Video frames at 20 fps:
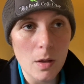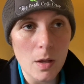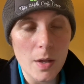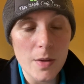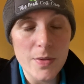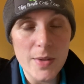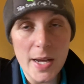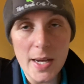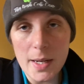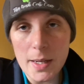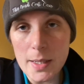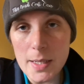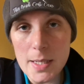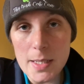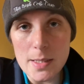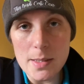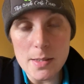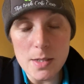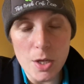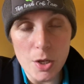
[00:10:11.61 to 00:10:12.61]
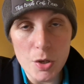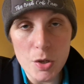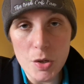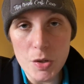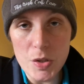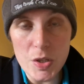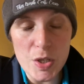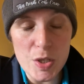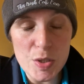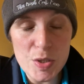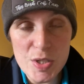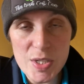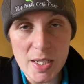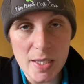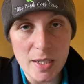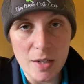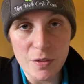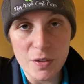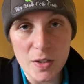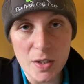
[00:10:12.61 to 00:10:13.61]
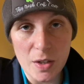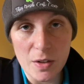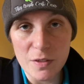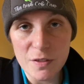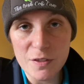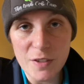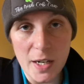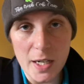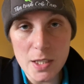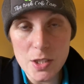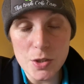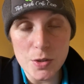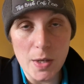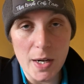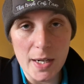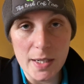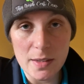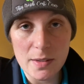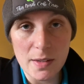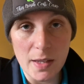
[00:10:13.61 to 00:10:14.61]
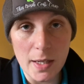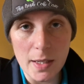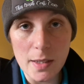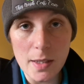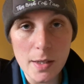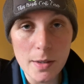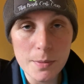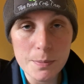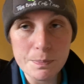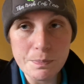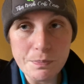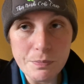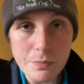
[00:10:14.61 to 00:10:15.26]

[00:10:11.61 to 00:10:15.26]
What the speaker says: that is another significant factor, I think.